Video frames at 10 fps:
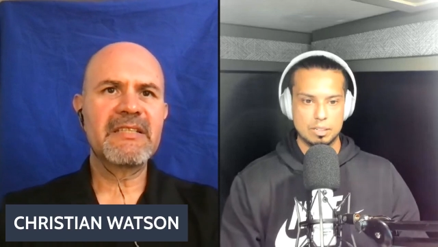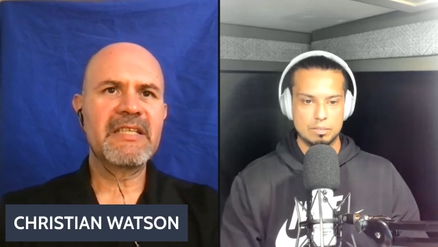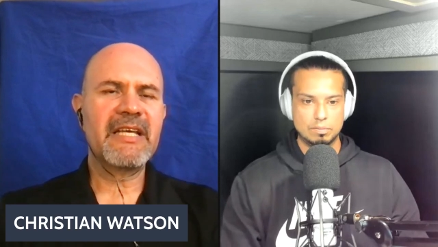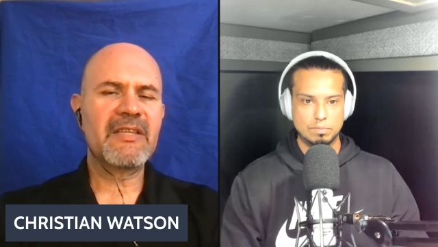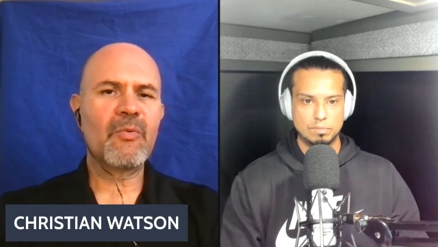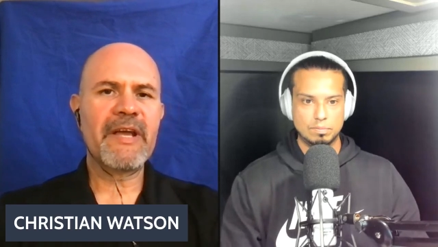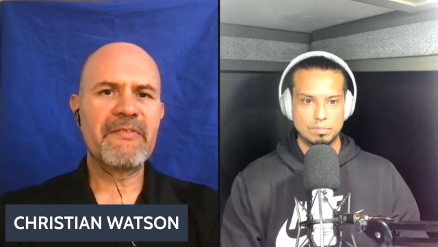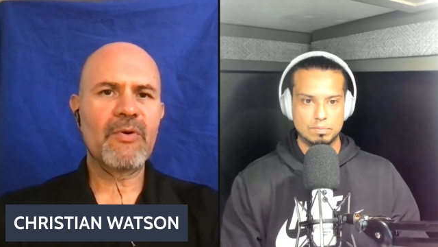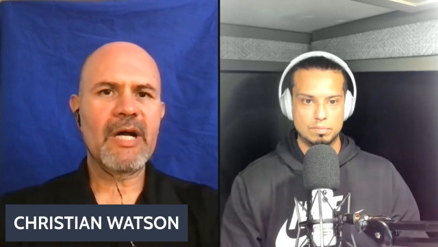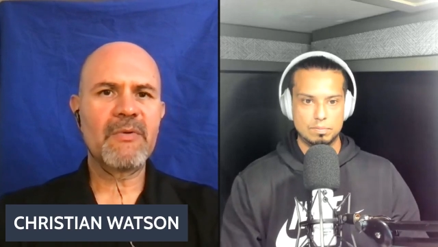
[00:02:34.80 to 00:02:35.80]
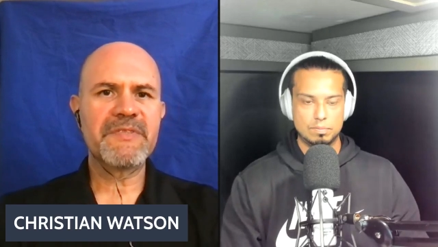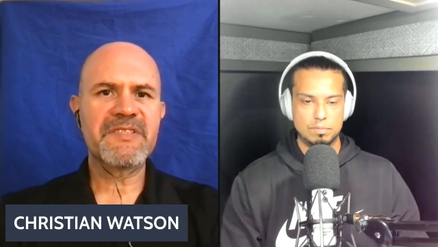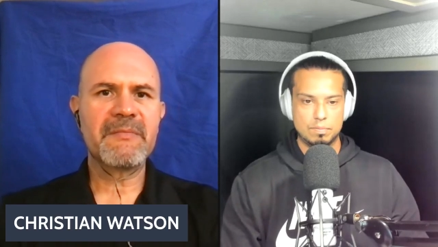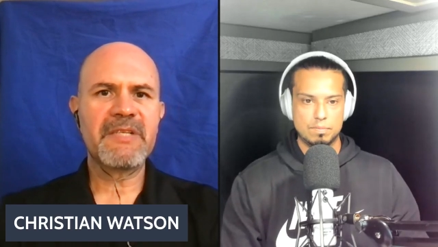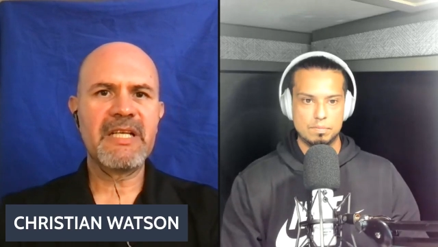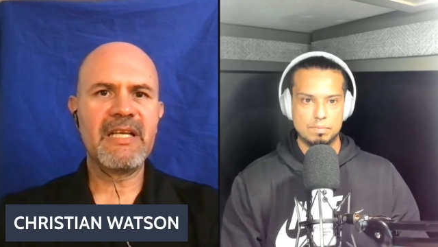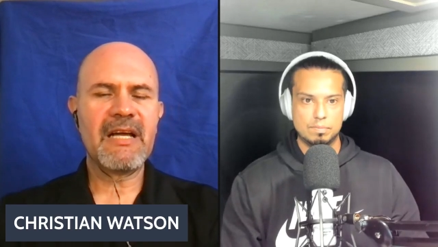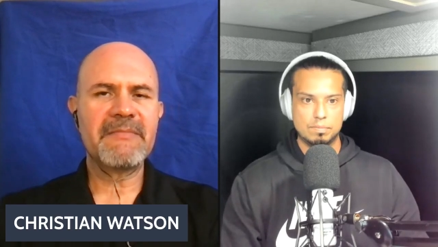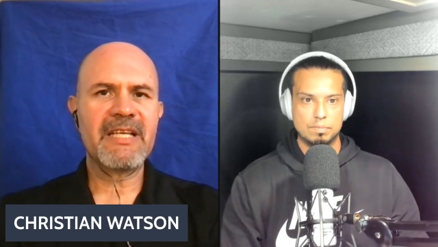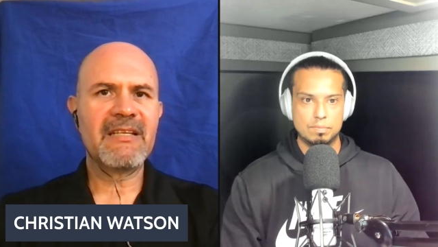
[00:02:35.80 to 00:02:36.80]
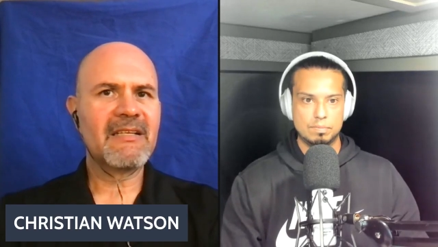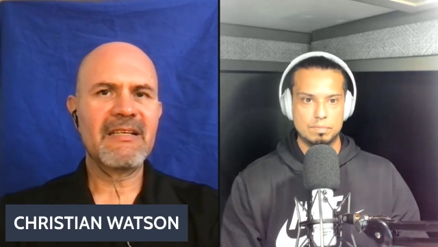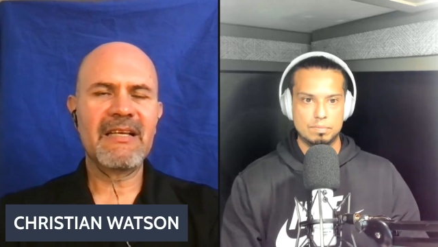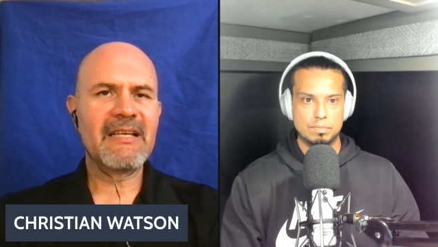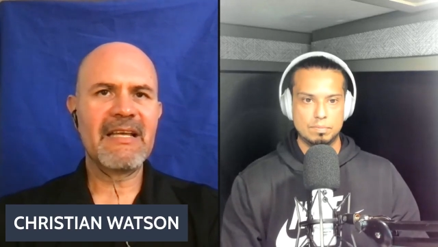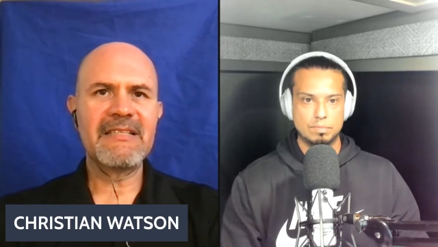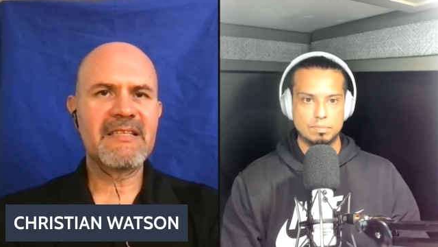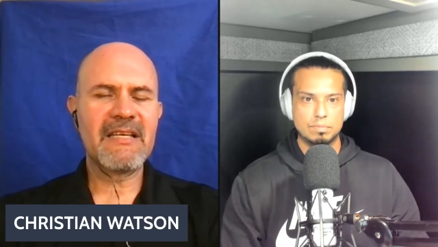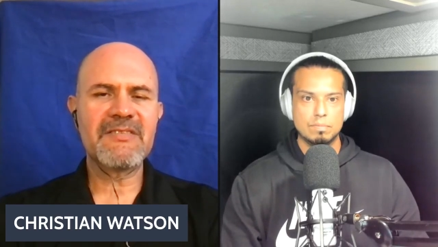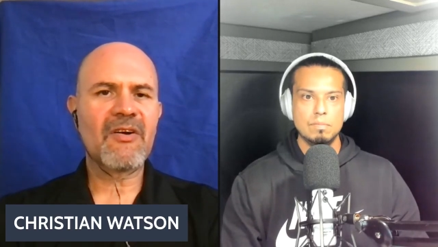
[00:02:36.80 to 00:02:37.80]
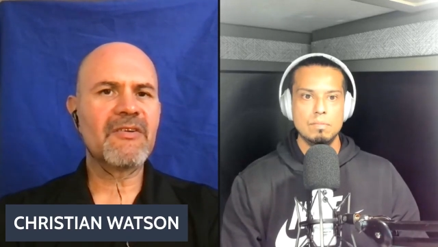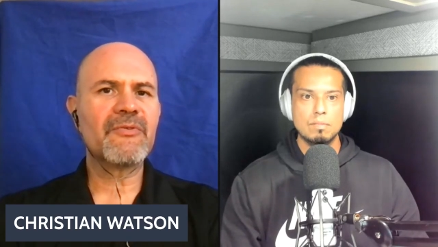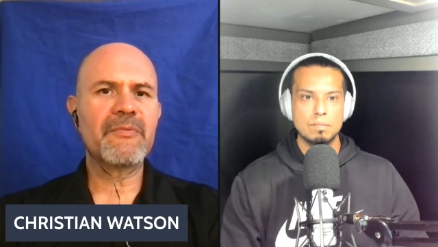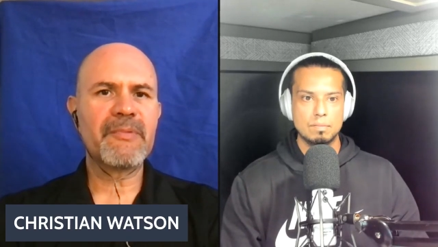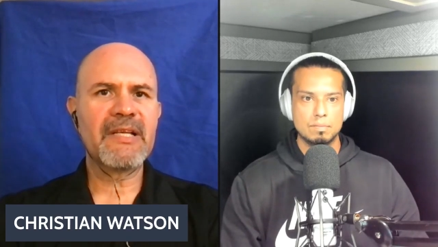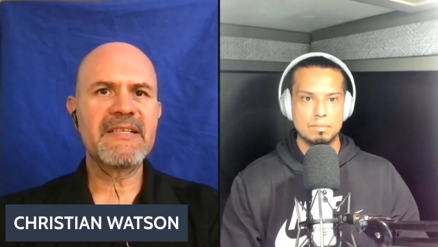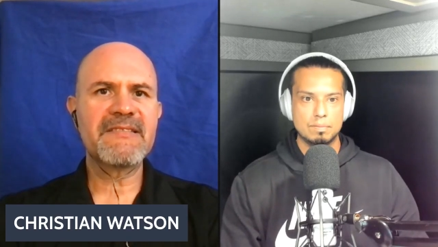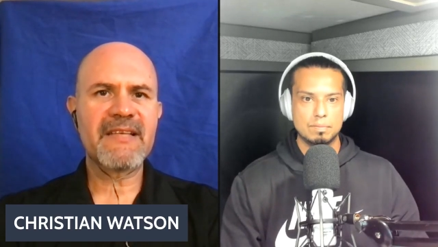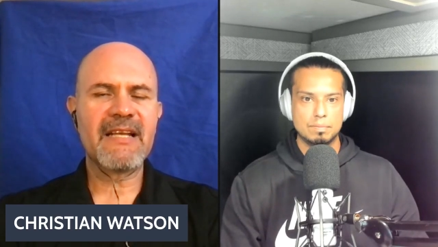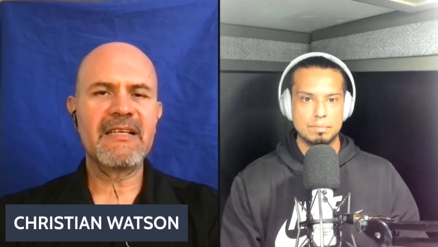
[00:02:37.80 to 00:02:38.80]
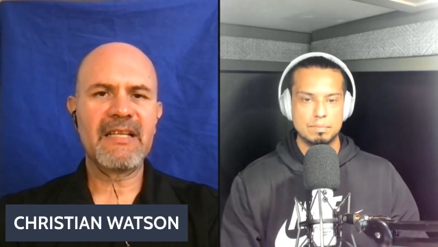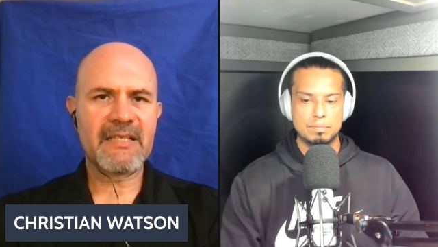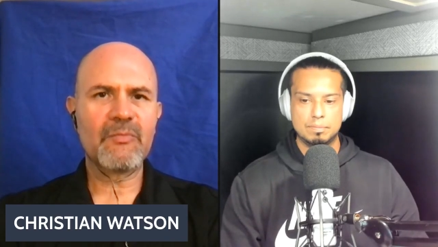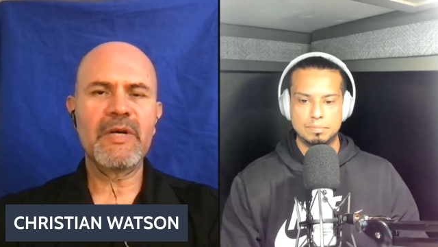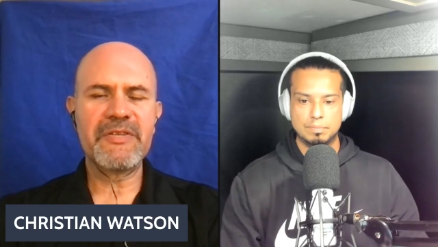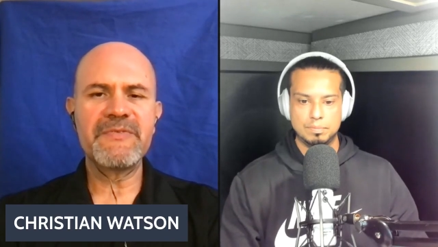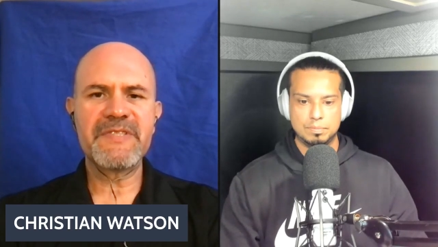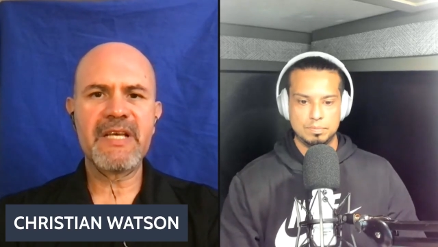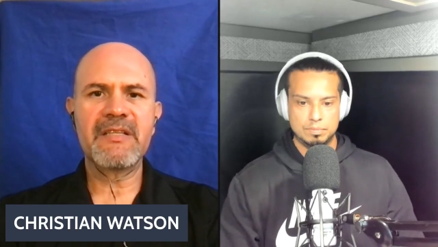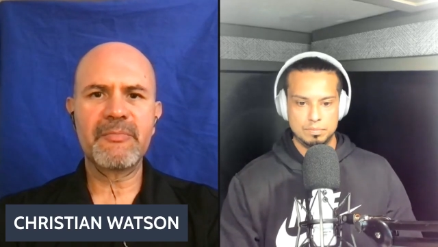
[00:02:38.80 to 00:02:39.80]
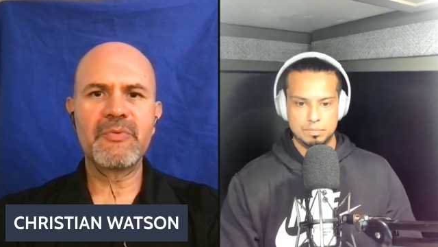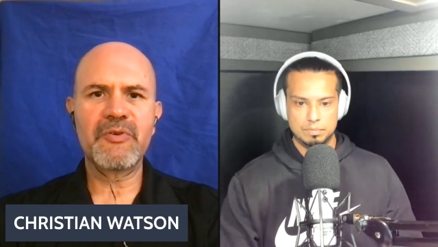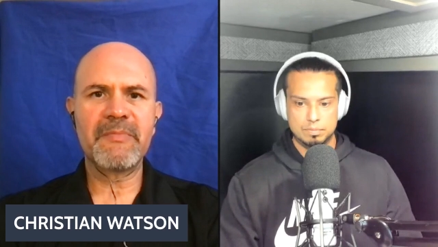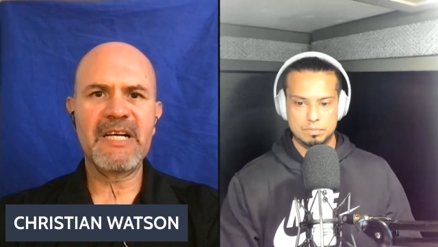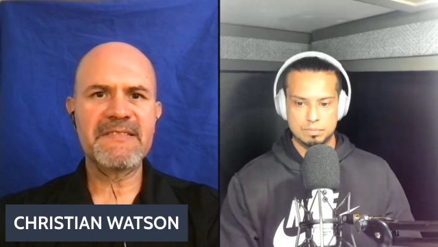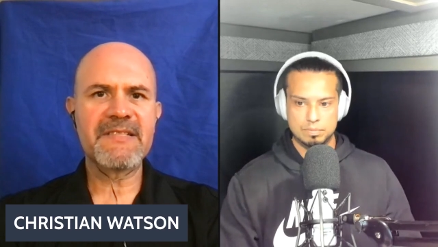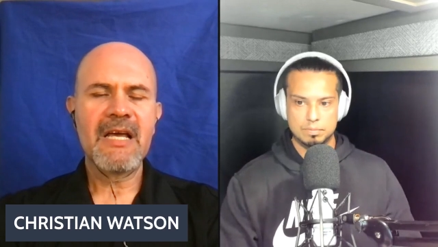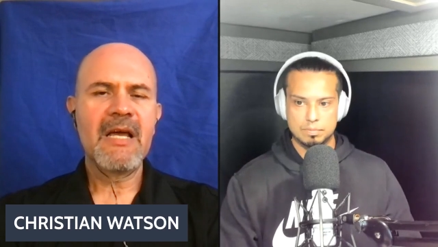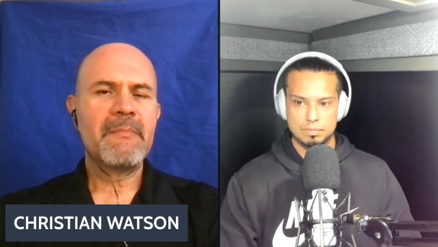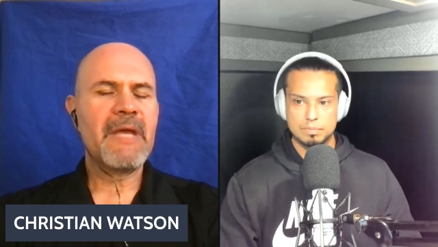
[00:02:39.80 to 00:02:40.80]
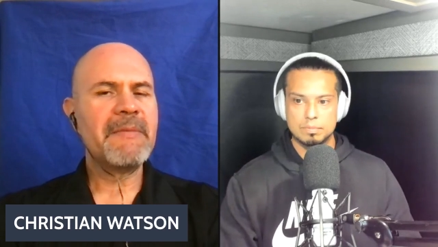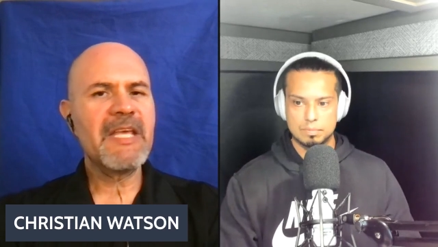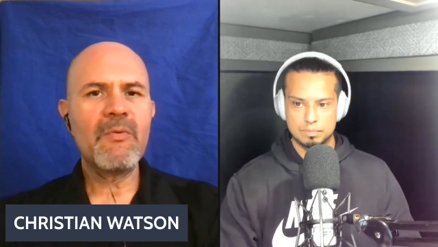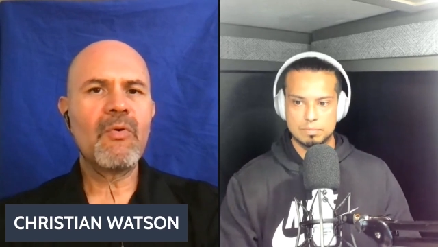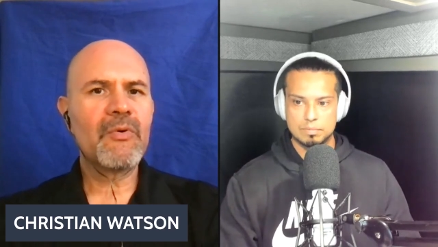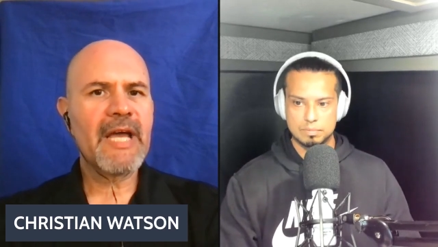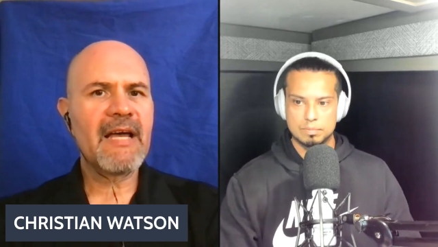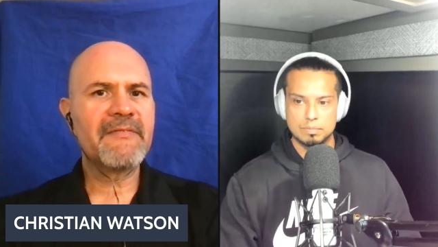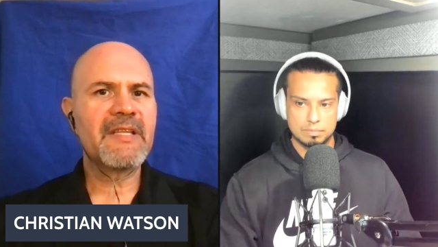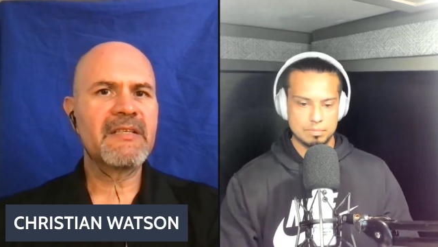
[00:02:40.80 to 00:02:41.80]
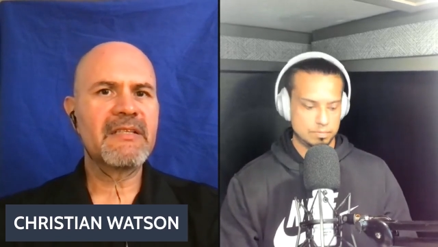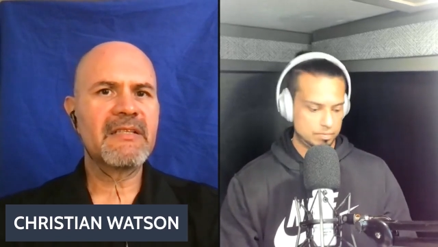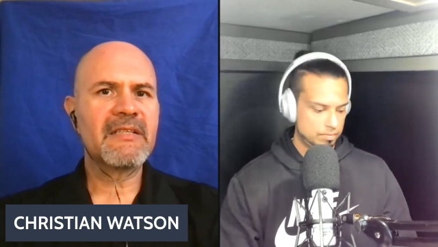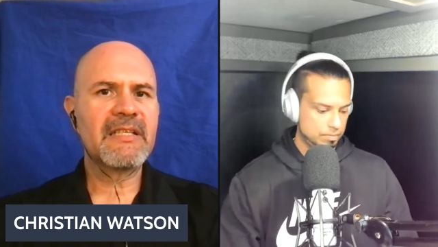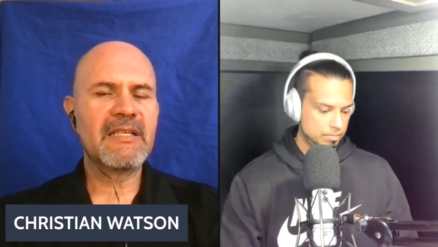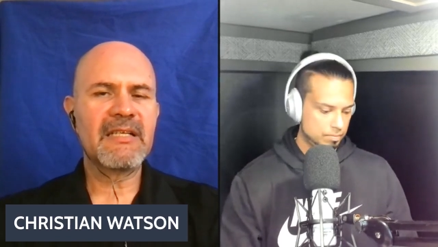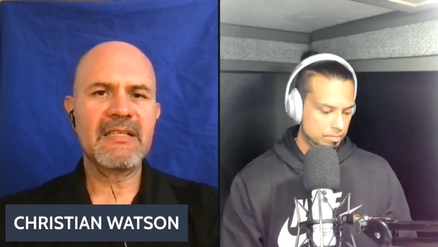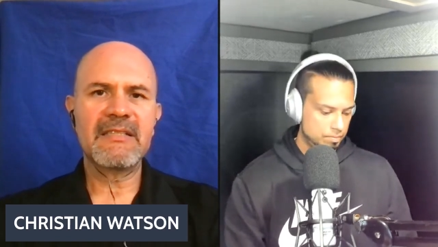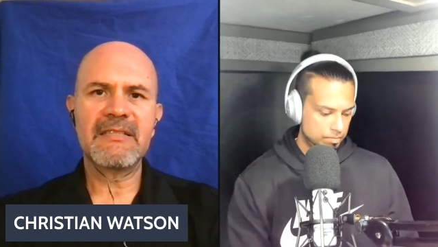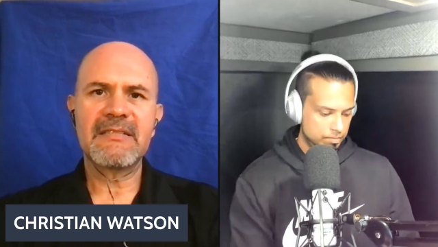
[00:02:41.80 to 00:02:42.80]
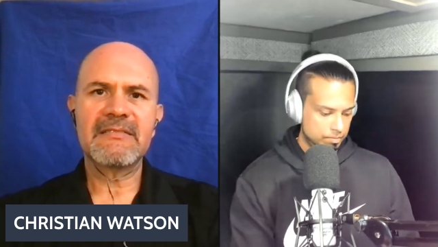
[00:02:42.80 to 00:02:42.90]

Speaker 1: hit the waiver wire with somebody, I mean, it's it's hard to replace kind of like what you said, the boomer bust. Maybe he won't have the the